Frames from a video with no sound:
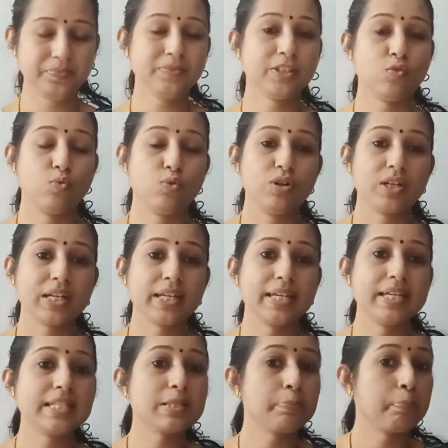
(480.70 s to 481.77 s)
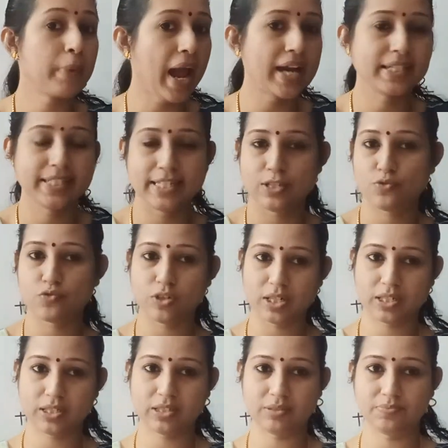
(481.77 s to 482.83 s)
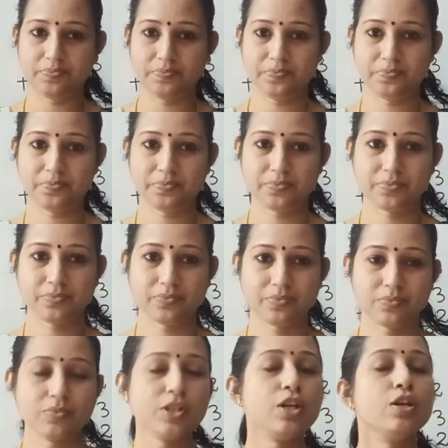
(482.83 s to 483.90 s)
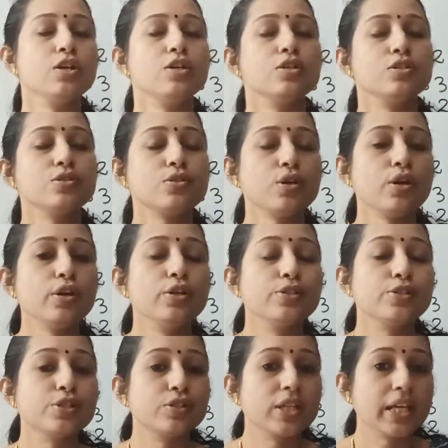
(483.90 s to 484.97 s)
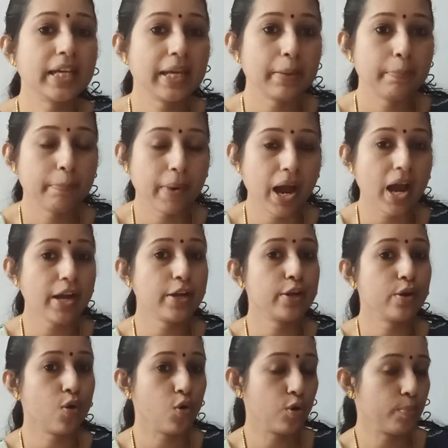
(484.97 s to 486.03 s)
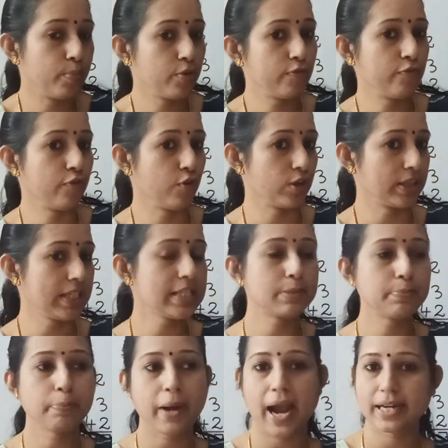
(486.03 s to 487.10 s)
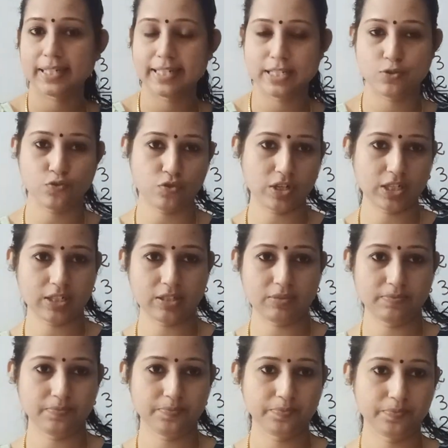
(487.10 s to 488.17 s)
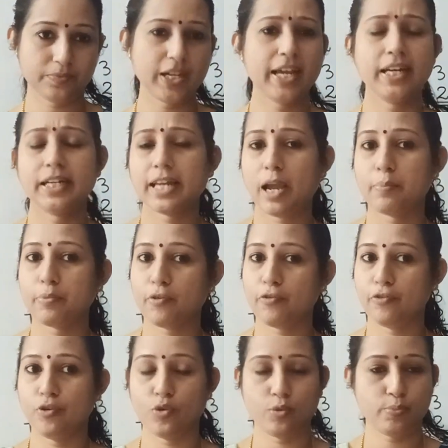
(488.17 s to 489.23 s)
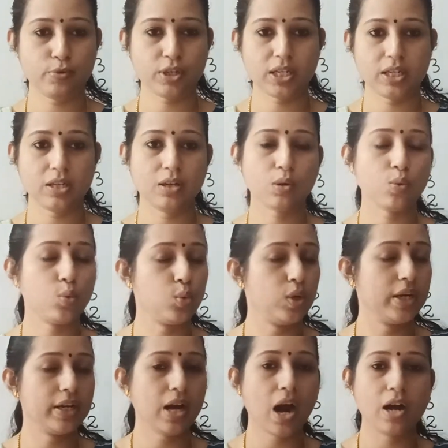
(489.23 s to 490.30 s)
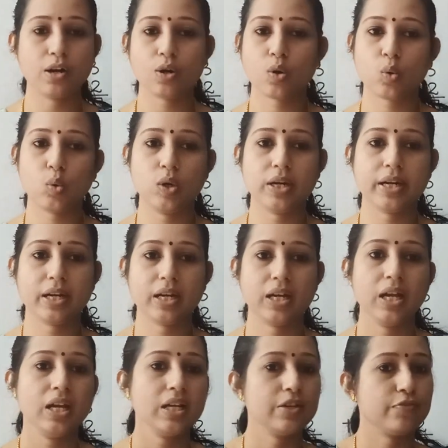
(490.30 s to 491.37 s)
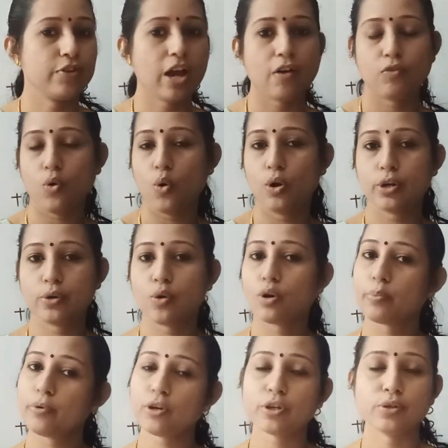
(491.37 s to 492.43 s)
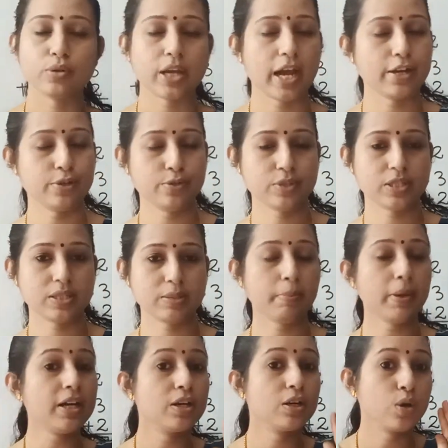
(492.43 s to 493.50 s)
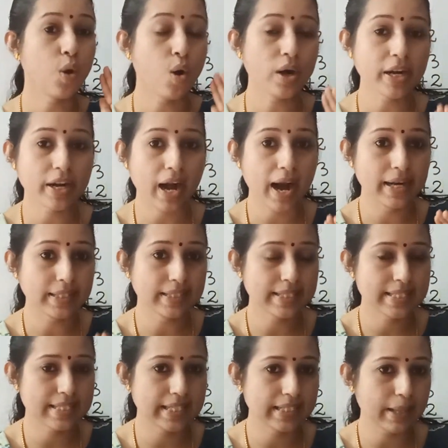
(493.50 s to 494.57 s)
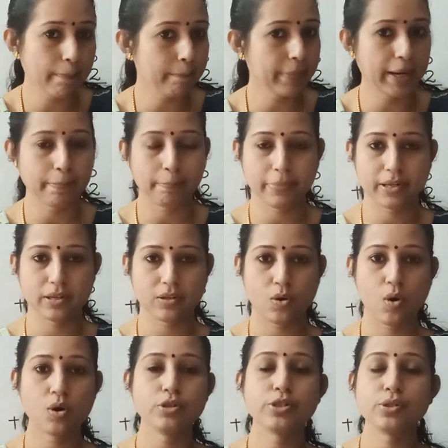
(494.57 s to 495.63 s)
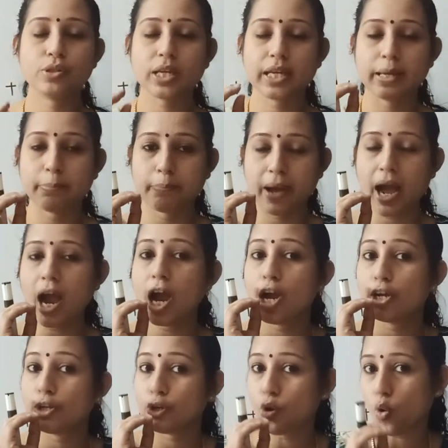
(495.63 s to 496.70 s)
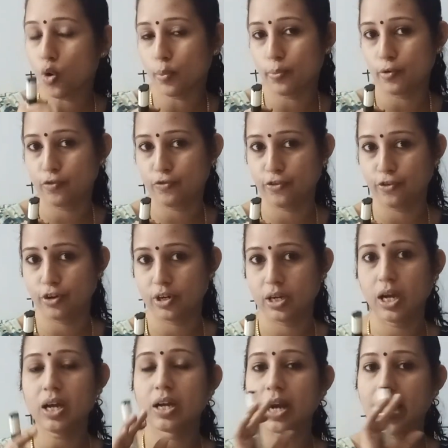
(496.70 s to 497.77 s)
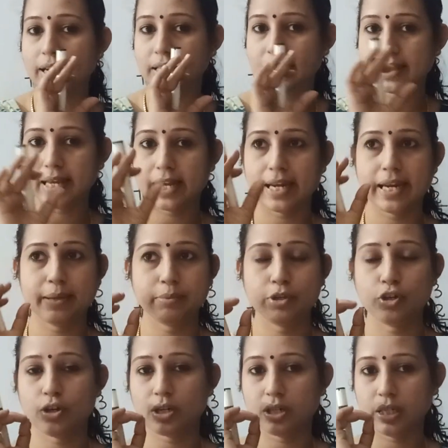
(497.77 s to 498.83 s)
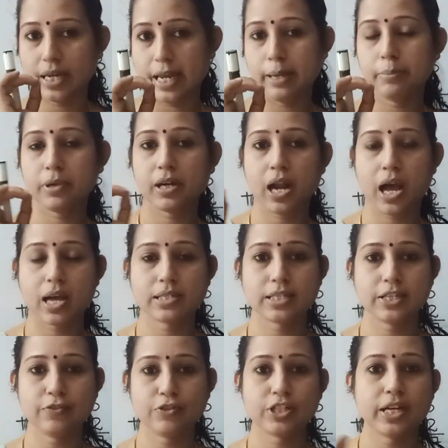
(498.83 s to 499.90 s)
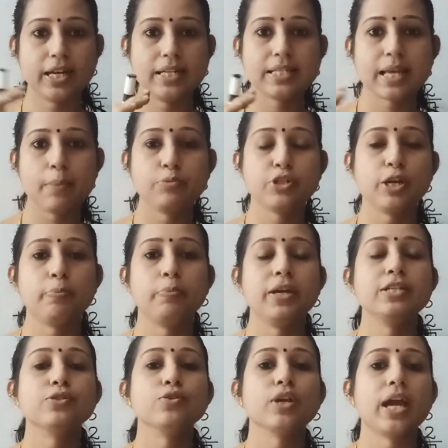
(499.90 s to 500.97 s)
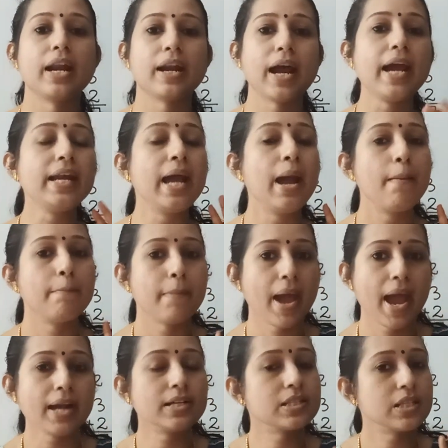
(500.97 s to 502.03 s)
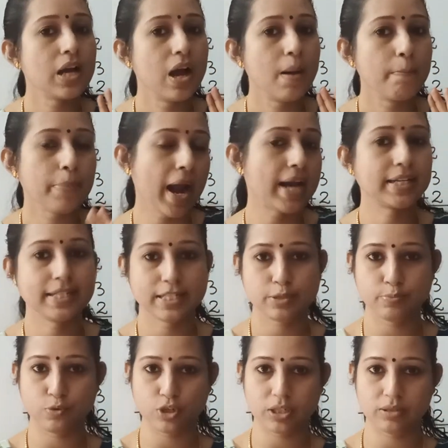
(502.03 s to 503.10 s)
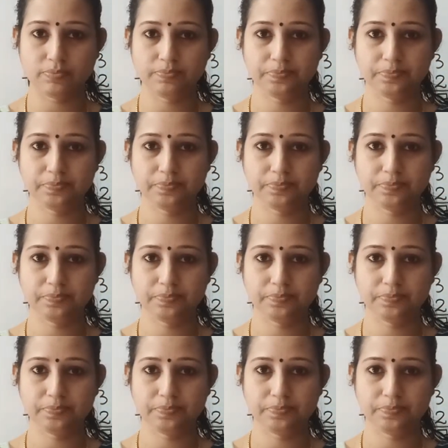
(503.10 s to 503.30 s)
The work is practice work. So you should keep a notebook for this practice work. Any type of notebook, rolled, unrolled. If you have old notebook, you can use. But don't write this in the paper. All should keep a notebook for write in the name, your name, class, division, in subject place. You can write max practice book.